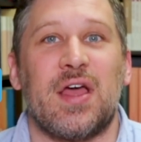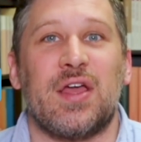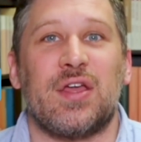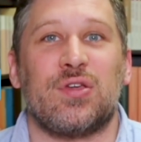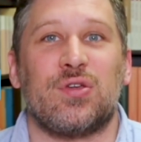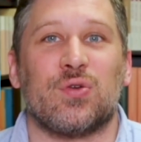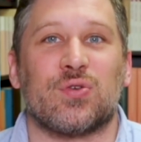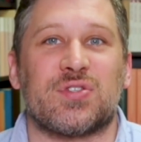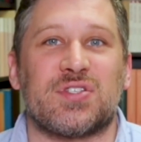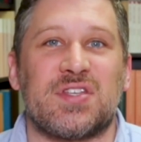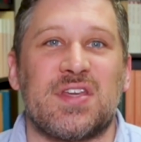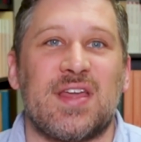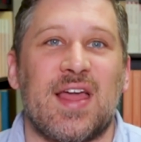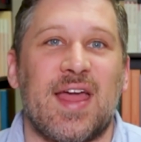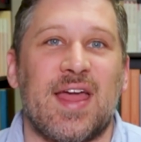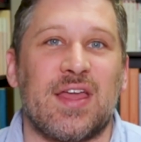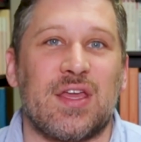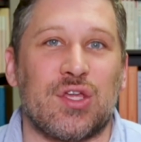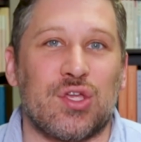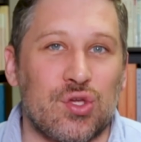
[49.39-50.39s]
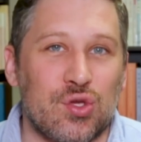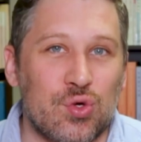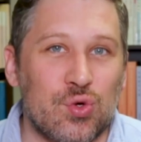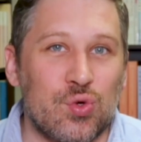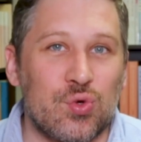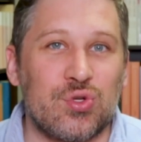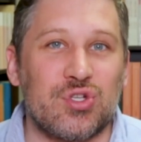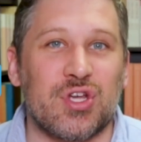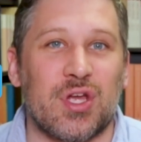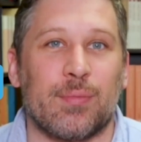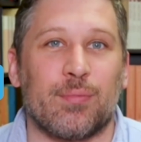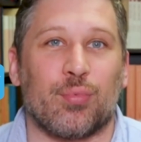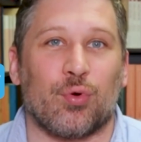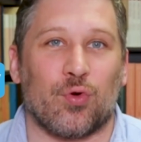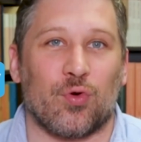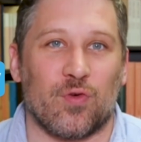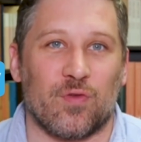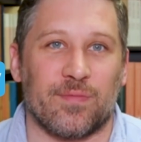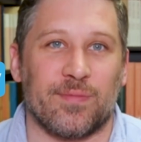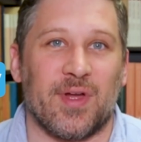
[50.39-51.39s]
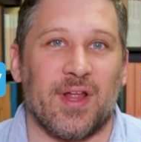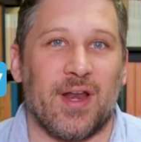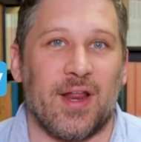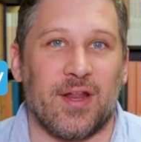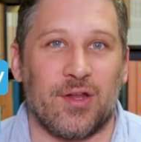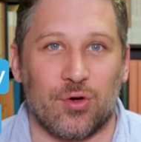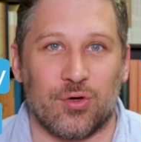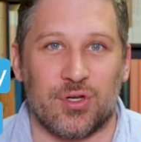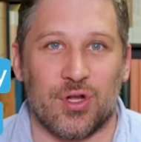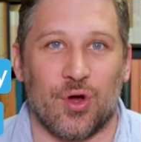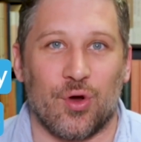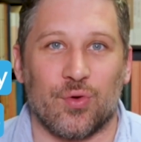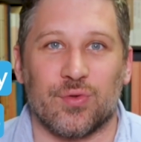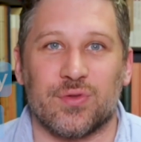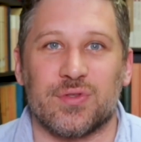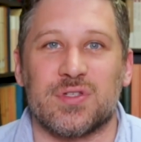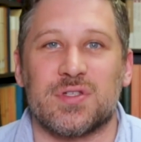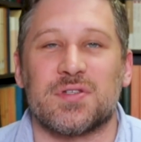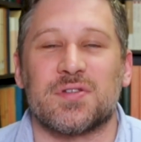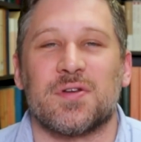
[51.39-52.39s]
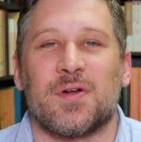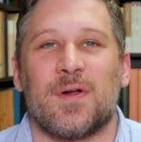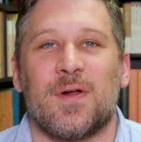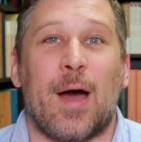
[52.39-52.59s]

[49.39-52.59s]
you'll see a huge improvement in your tones.